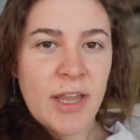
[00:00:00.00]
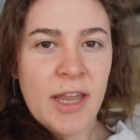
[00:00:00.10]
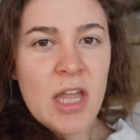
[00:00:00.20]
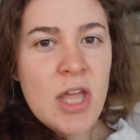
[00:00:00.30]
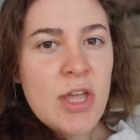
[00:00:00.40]

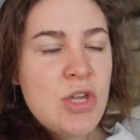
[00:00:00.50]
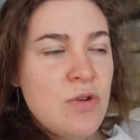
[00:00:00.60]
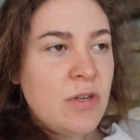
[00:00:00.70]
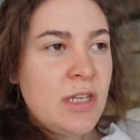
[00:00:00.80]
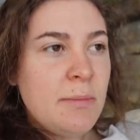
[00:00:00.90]
Like,
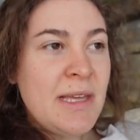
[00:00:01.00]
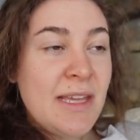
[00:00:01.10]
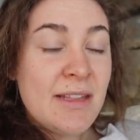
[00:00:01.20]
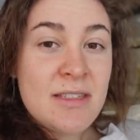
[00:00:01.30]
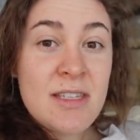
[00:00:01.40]
you need to be
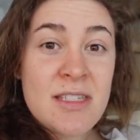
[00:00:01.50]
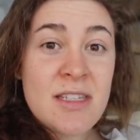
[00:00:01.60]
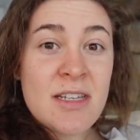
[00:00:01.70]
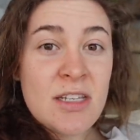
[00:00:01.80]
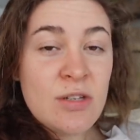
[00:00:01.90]

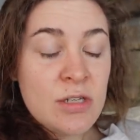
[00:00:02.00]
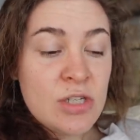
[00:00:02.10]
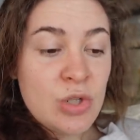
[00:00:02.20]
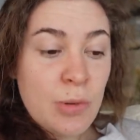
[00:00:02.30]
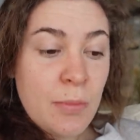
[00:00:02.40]
consistent, you
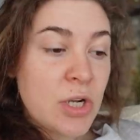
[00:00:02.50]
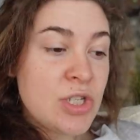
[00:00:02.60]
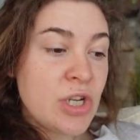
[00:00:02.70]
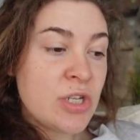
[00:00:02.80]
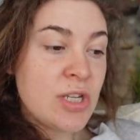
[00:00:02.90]
need to
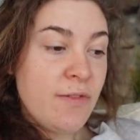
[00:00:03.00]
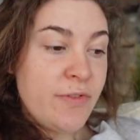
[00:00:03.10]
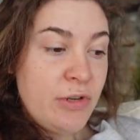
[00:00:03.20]
immerse yourself,